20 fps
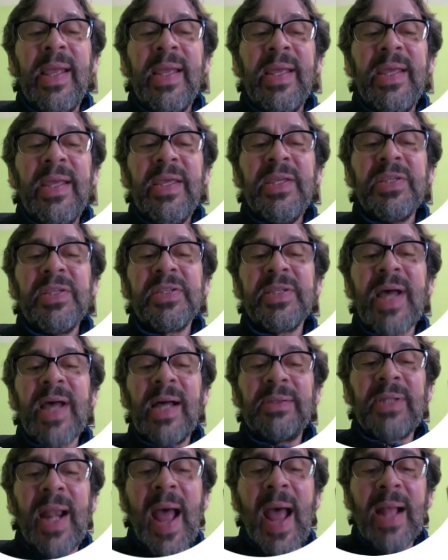is
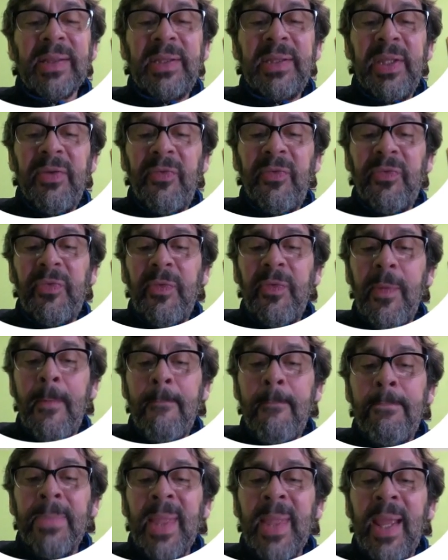attractive,
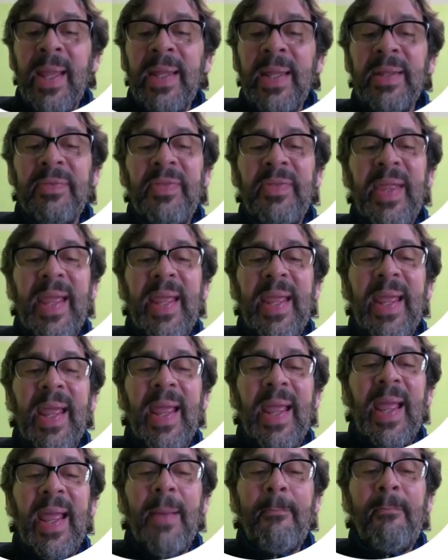the
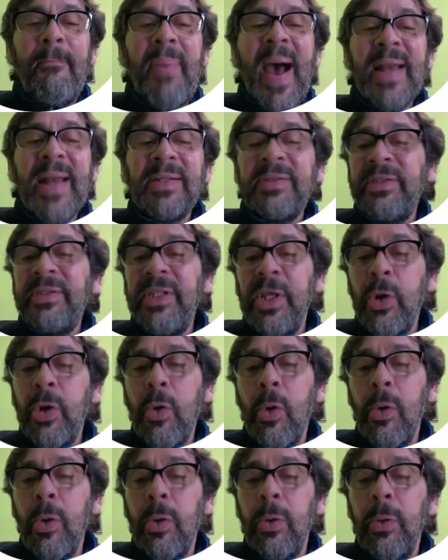
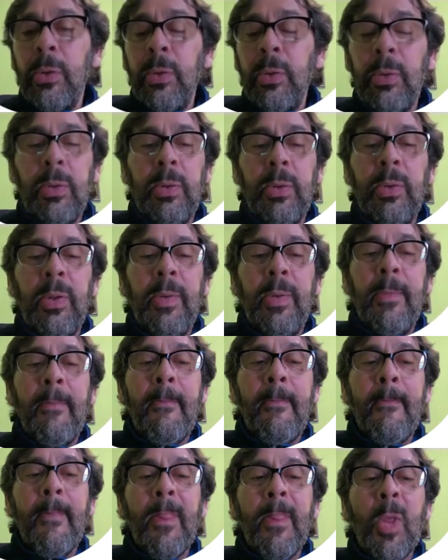particle
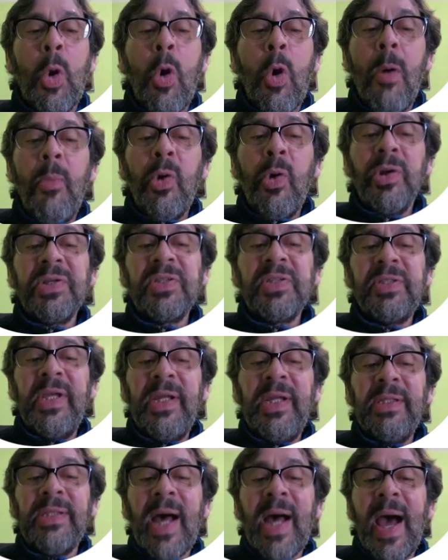common
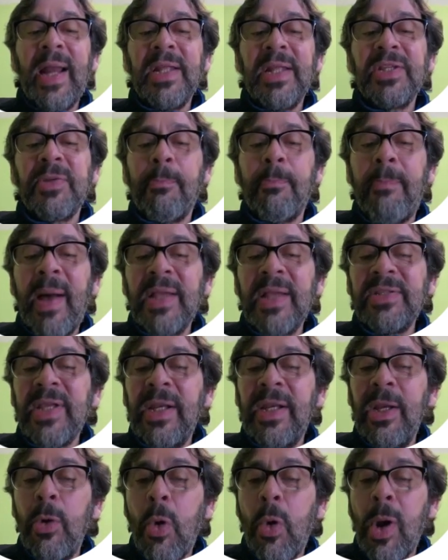state are
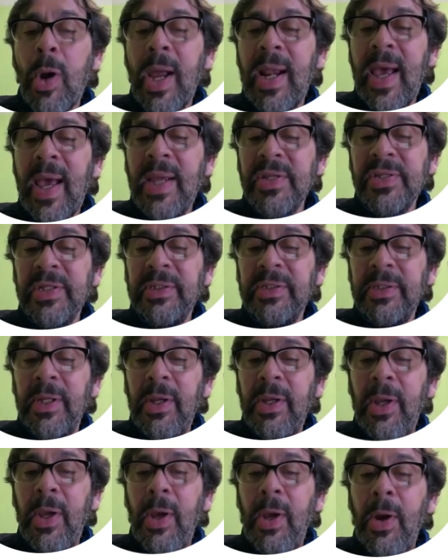spatially localized.
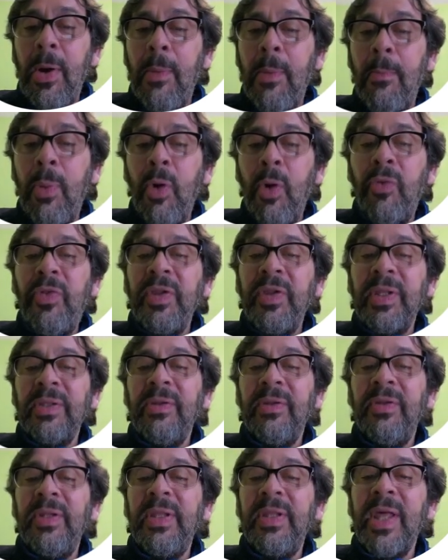But if
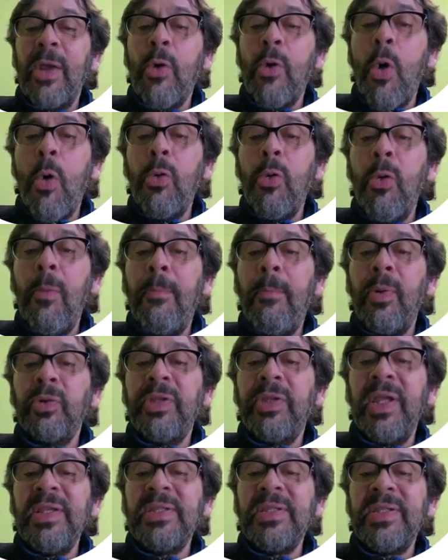the Coulomb
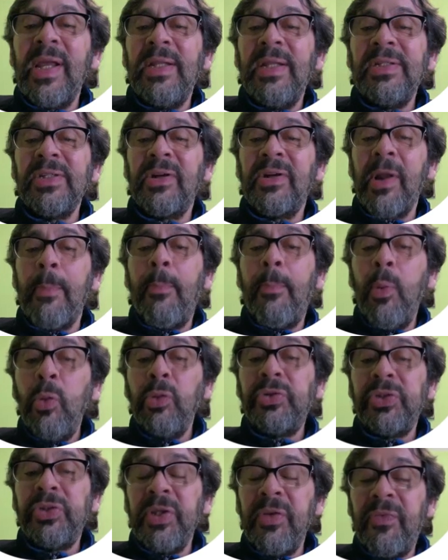potential is
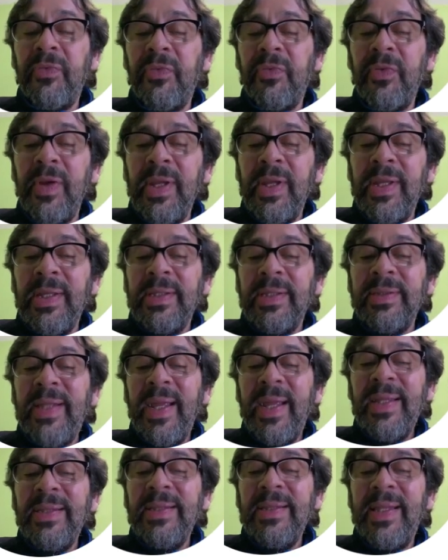repulsive,
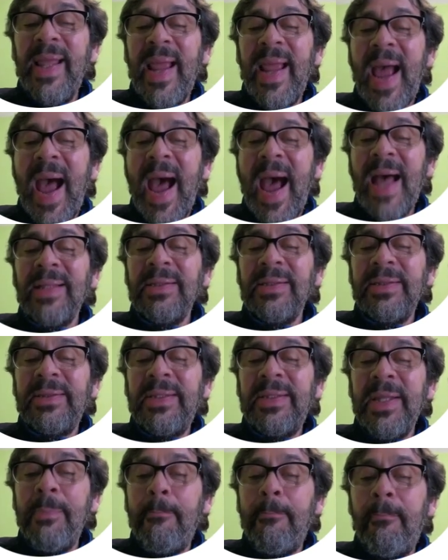then the
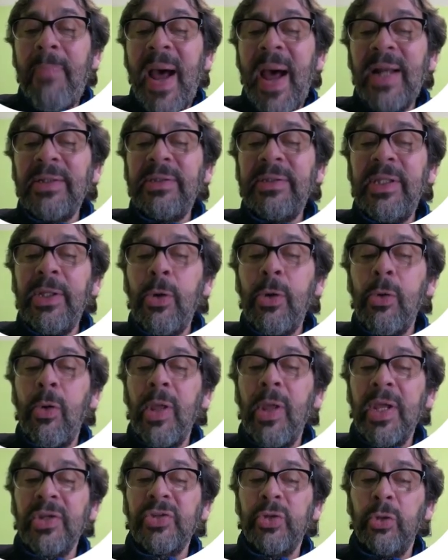antiparticle
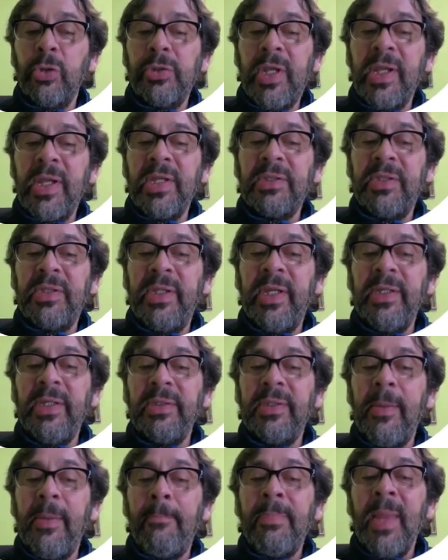exotic state